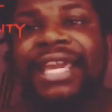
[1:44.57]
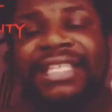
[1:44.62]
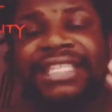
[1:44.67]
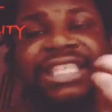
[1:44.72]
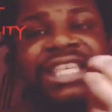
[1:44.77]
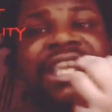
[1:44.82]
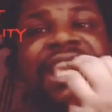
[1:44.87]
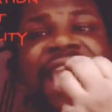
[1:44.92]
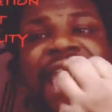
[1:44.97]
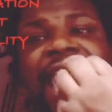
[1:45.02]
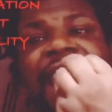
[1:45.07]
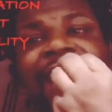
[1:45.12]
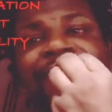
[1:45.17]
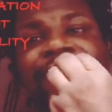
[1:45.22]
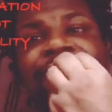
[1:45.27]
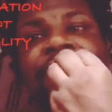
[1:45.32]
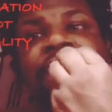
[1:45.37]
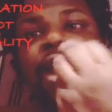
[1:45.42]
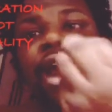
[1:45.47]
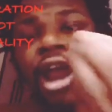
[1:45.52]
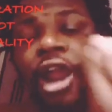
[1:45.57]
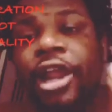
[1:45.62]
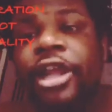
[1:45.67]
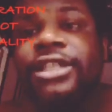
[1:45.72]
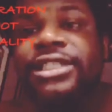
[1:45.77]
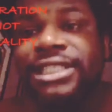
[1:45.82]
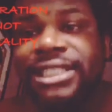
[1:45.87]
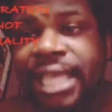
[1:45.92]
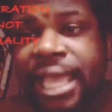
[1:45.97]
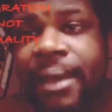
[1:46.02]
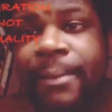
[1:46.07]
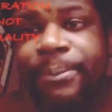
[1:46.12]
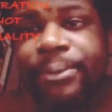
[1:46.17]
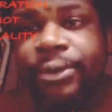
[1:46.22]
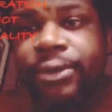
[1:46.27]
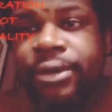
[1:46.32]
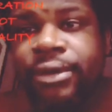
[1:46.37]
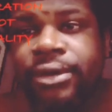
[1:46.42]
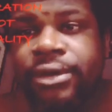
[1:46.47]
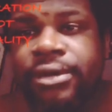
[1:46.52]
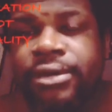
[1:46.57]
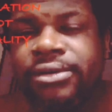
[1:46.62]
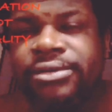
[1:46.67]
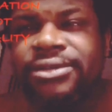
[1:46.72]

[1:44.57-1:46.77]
and she gave her sample.